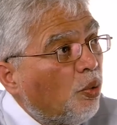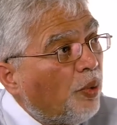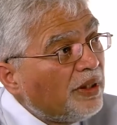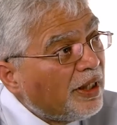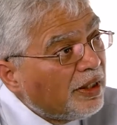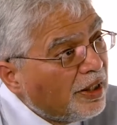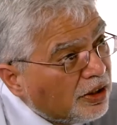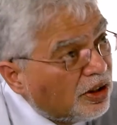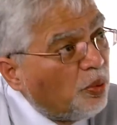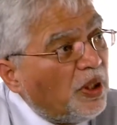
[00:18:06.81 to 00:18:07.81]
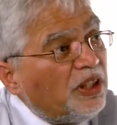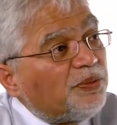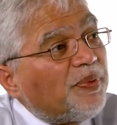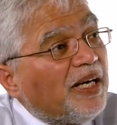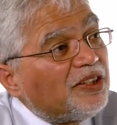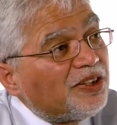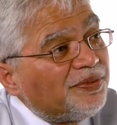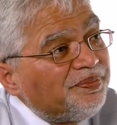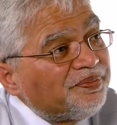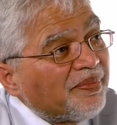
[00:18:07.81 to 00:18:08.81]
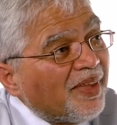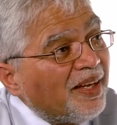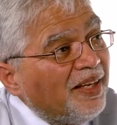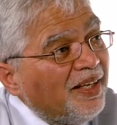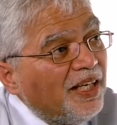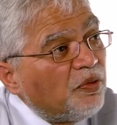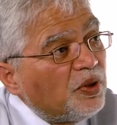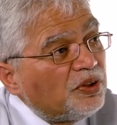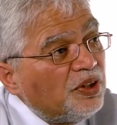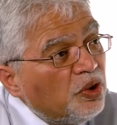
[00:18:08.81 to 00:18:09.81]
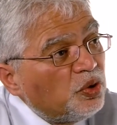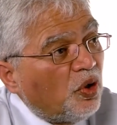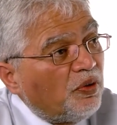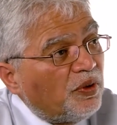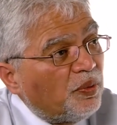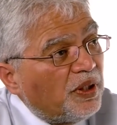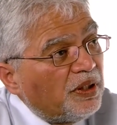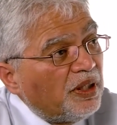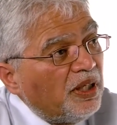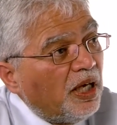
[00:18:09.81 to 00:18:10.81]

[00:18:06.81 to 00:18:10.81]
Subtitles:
When that hit the world's press, it was news all over the world.